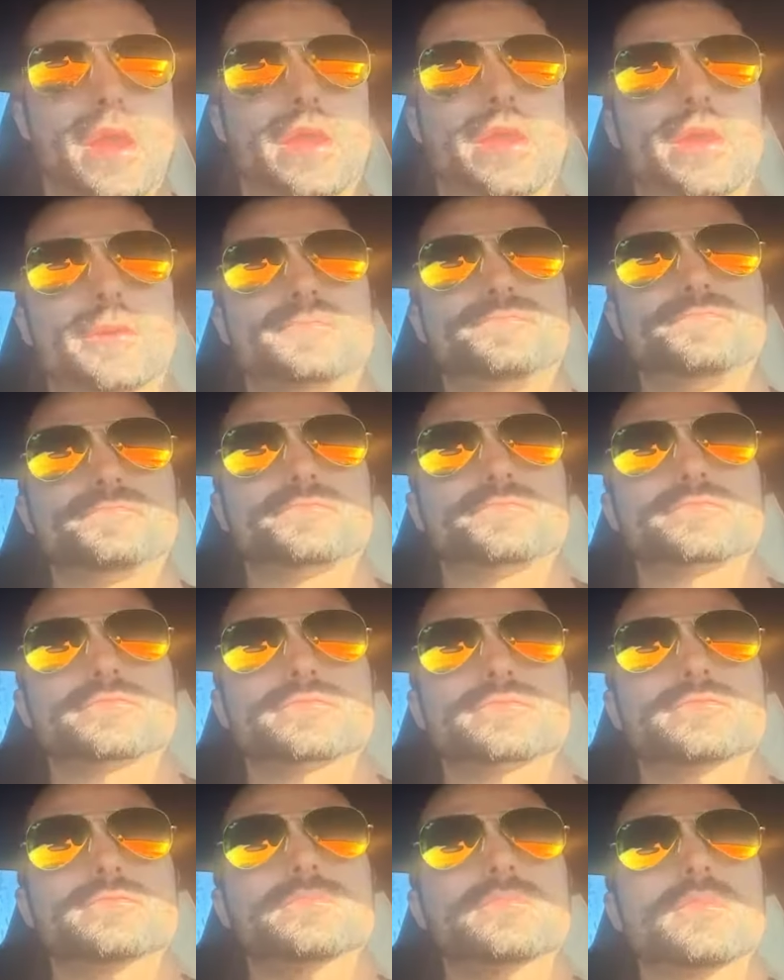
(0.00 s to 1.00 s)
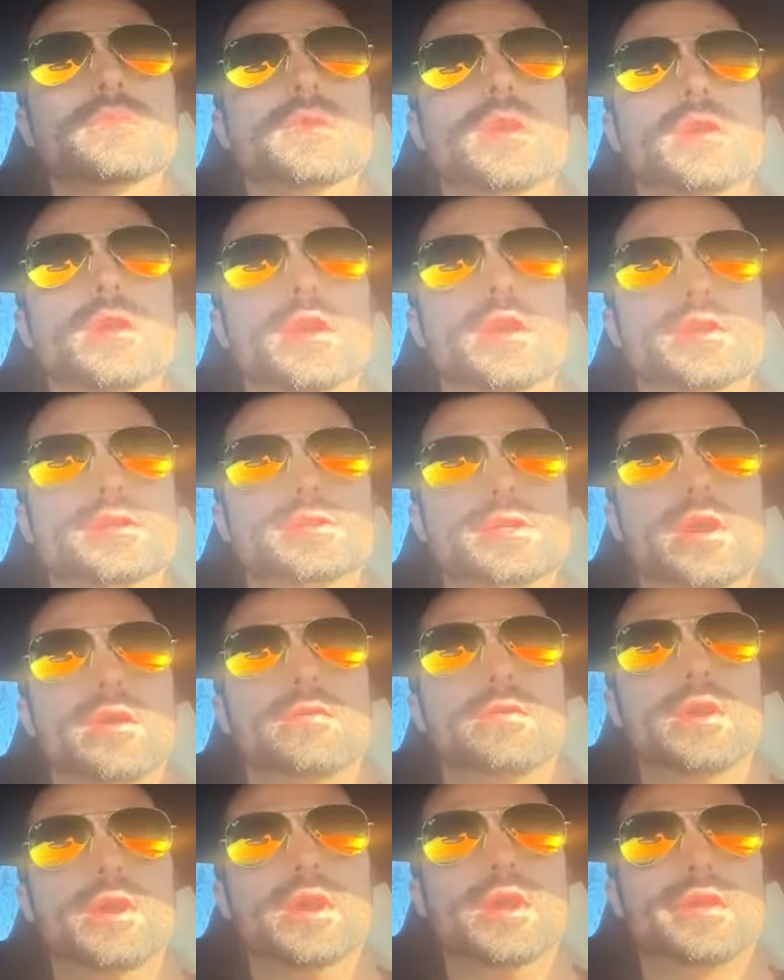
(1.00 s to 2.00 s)
by it.
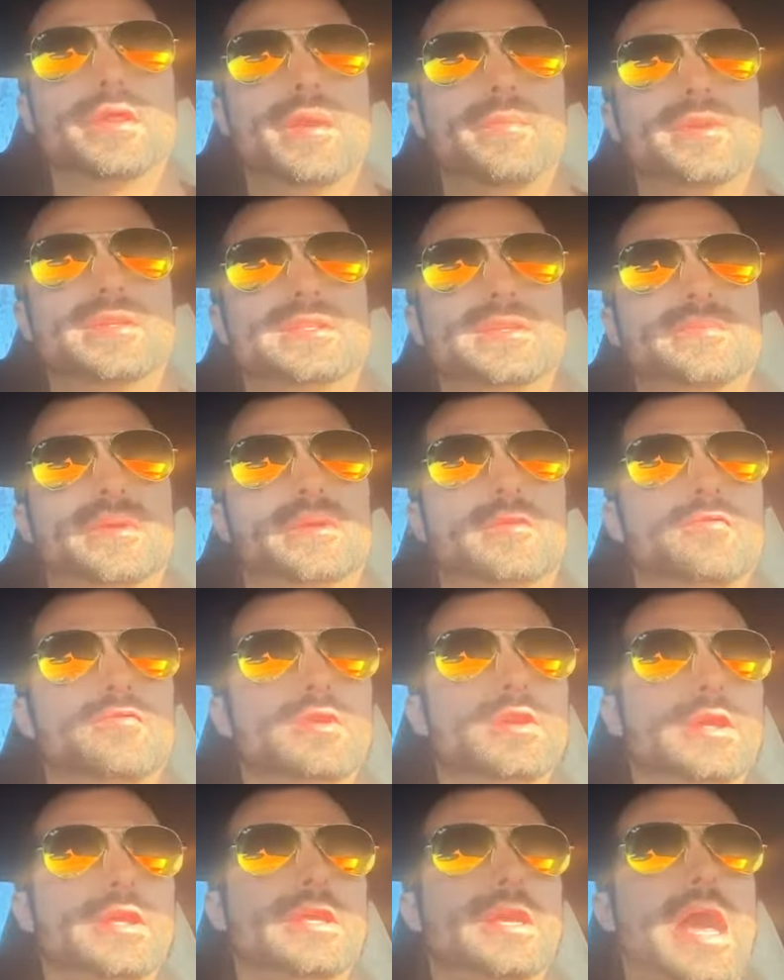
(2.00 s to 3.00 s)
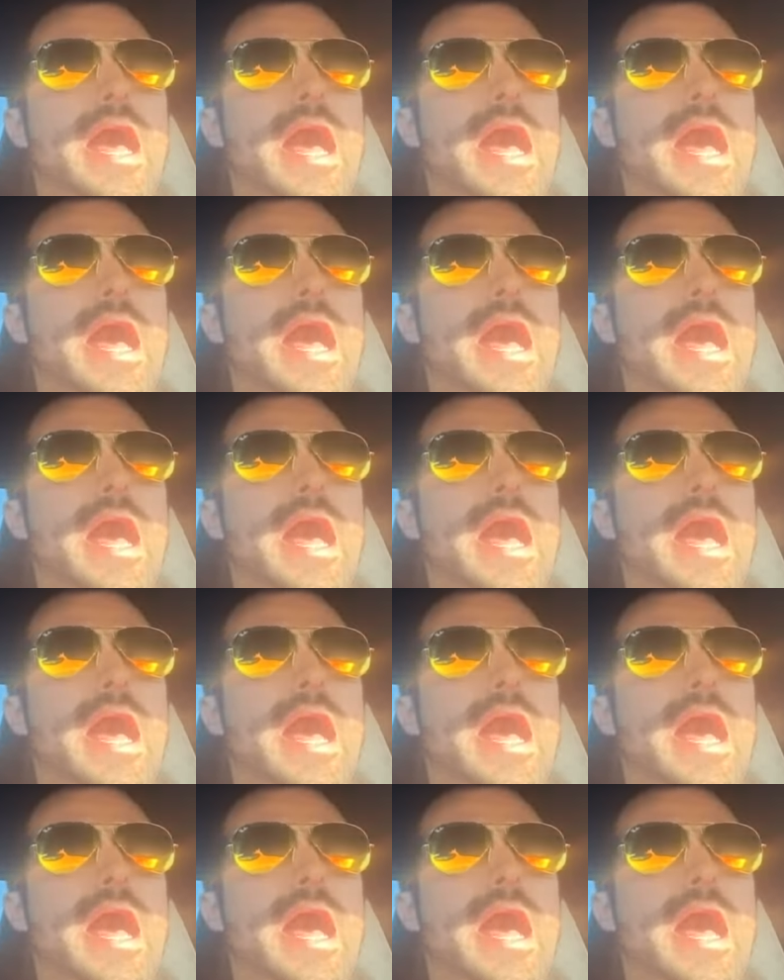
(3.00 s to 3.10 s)
So that might seem like a really